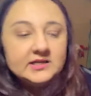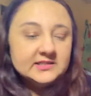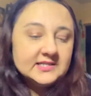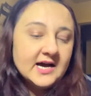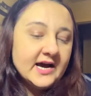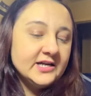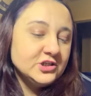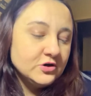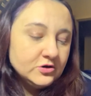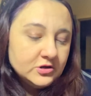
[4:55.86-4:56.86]
it's got a
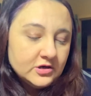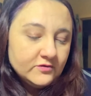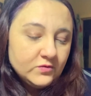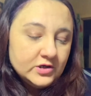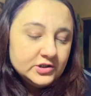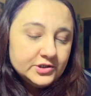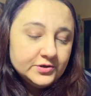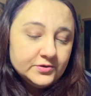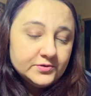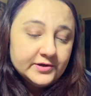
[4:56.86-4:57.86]
total of one,
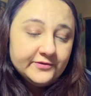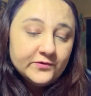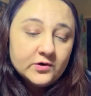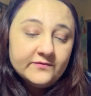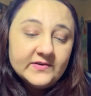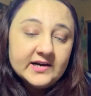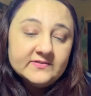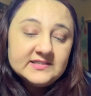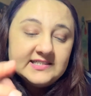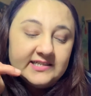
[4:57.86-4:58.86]
two, three, four, five,
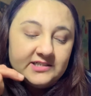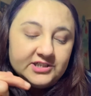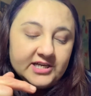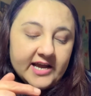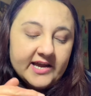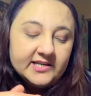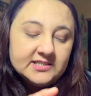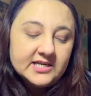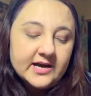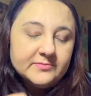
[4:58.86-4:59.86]
six shades
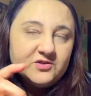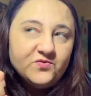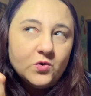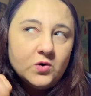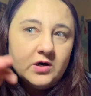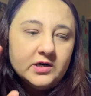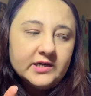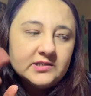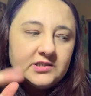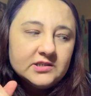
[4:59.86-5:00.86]
times four.
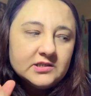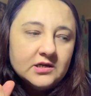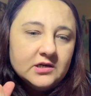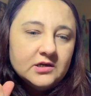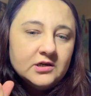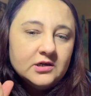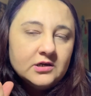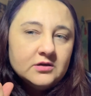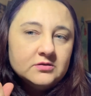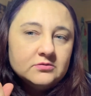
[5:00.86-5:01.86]
That's
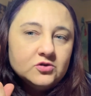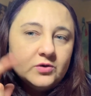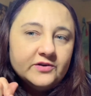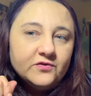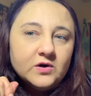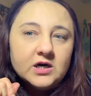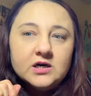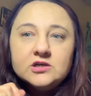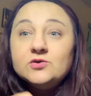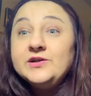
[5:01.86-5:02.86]
24.
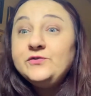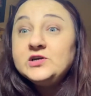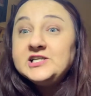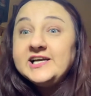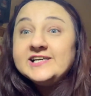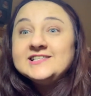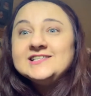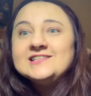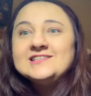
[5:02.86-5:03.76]
24 shades.